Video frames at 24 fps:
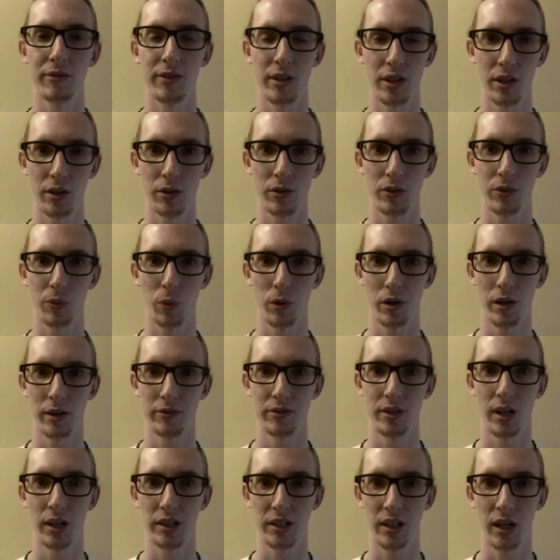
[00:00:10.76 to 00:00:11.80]
videos where I've
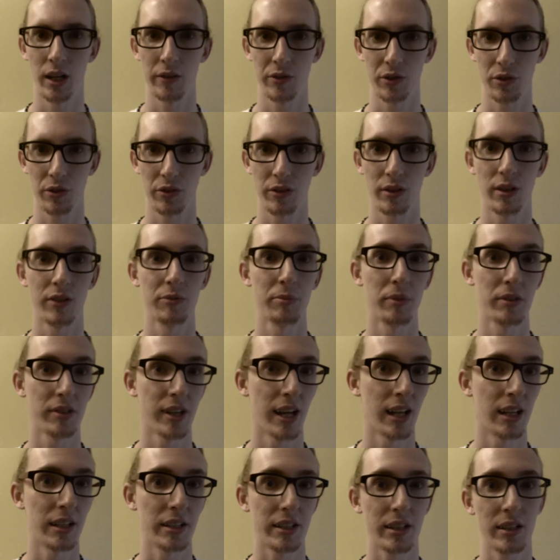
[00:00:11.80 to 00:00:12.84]
done covers of
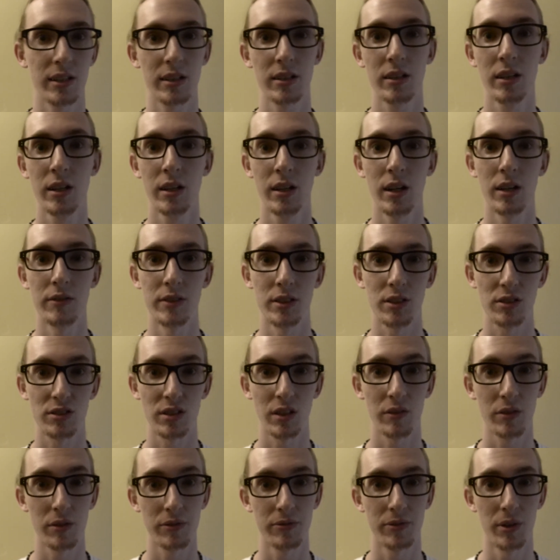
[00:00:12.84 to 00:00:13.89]
Metallica, Avenged
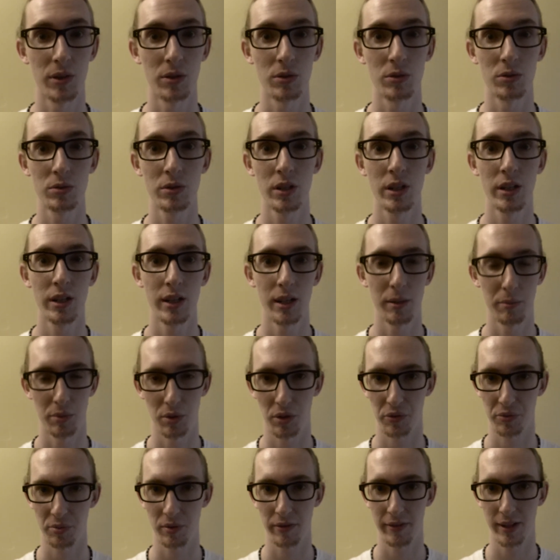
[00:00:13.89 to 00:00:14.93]
Sevenfold, and
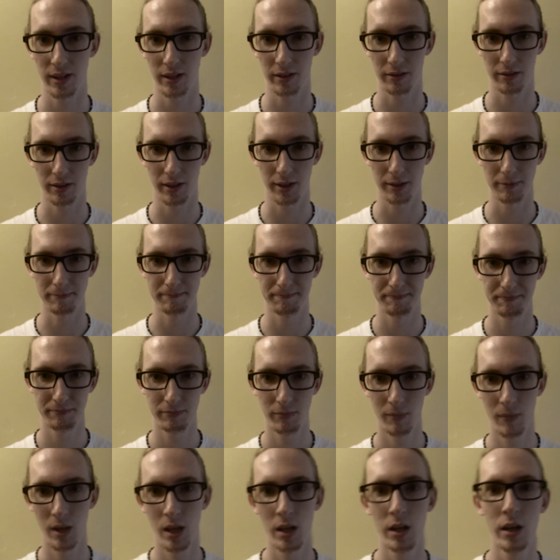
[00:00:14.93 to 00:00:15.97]
Bullet for My Valentine.
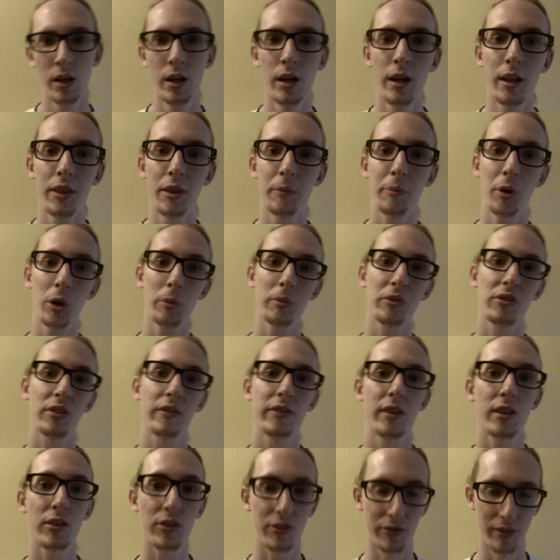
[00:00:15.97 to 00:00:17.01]
The purpose of
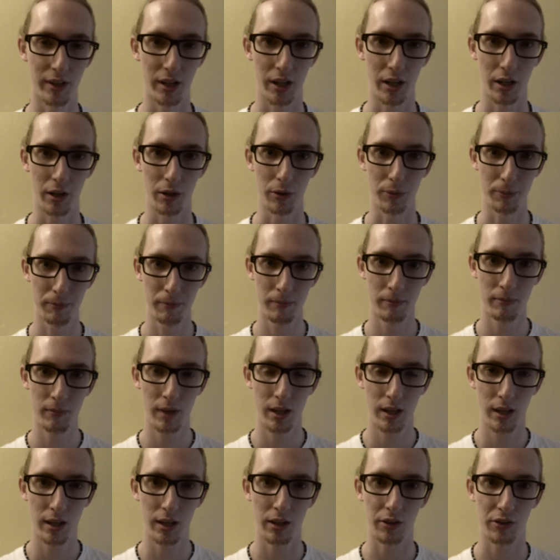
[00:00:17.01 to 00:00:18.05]
this video
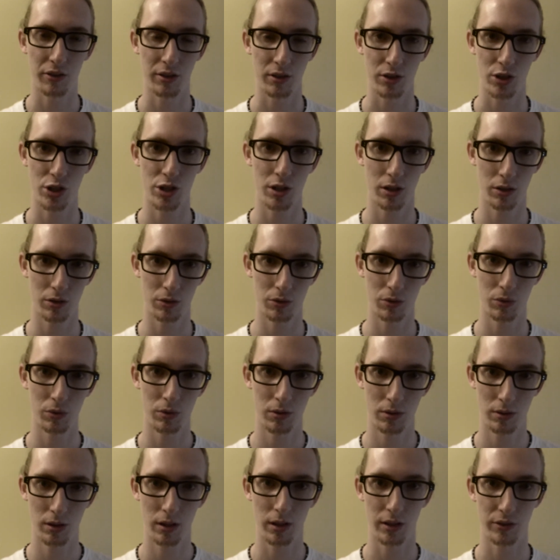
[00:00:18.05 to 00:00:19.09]
is to show
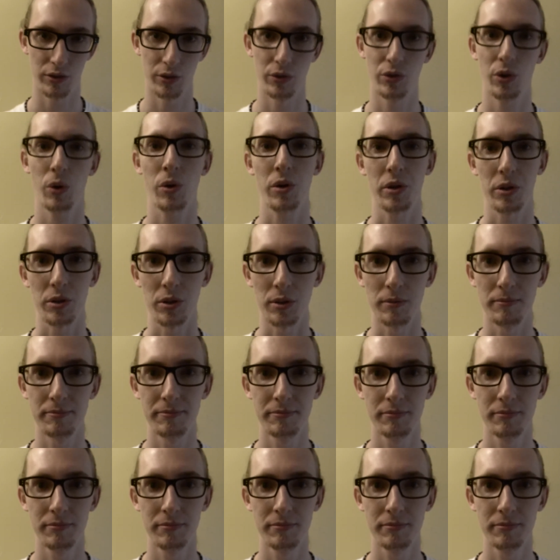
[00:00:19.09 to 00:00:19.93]
a tutorial